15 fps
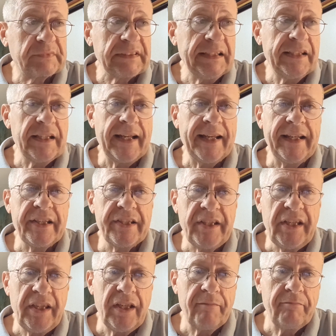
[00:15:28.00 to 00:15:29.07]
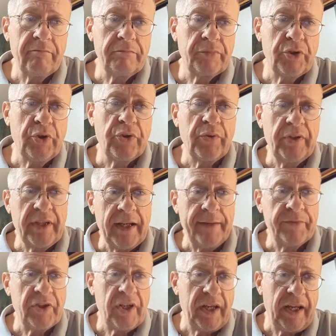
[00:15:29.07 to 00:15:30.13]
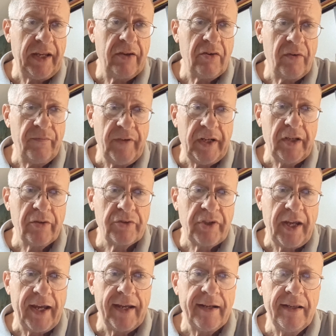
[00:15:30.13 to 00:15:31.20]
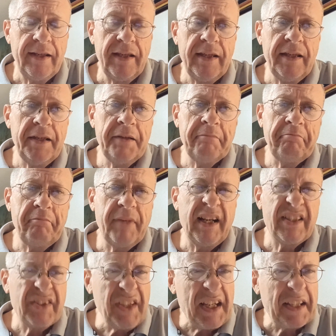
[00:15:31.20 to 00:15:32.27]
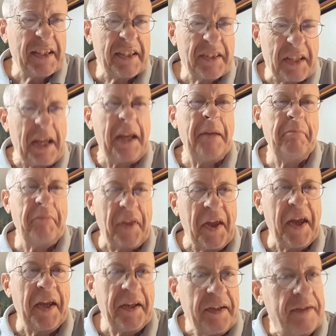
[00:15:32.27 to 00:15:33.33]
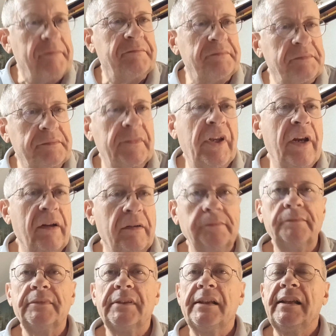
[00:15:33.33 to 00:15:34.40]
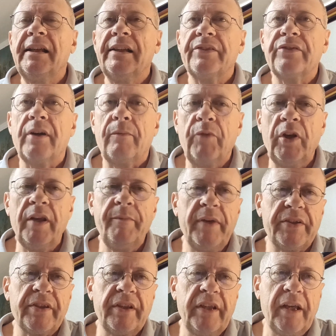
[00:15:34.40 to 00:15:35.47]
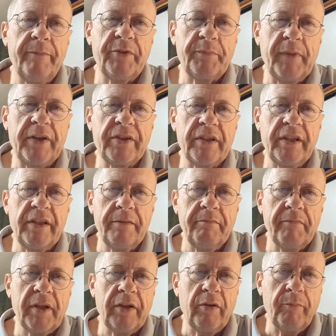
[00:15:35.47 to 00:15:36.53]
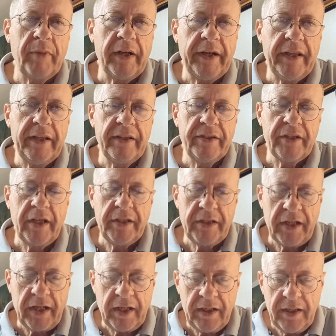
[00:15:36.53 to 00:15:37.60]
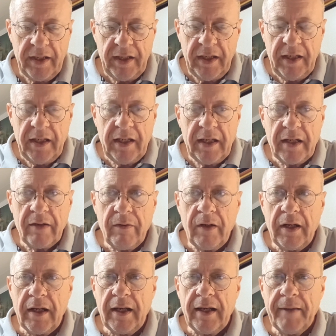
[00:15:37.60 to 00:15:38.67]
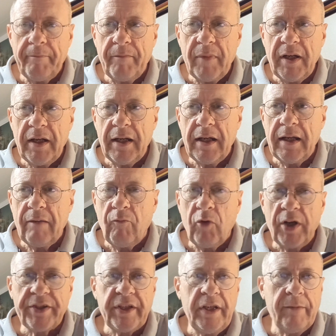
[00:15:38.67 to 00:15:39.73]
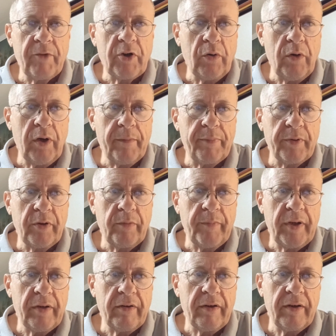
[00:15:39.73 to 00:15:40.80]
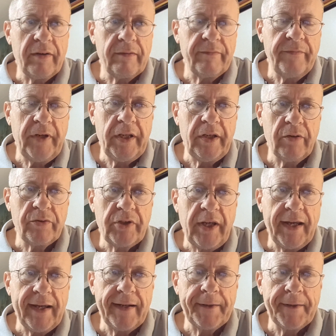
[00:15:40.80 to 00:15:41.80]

I get to see them two or three times a day on video chat, but it's not the same thing. Yeah. So I'm really missing them, especially my little buddy, JJ. I'm watching him grow up a little bit on video chat.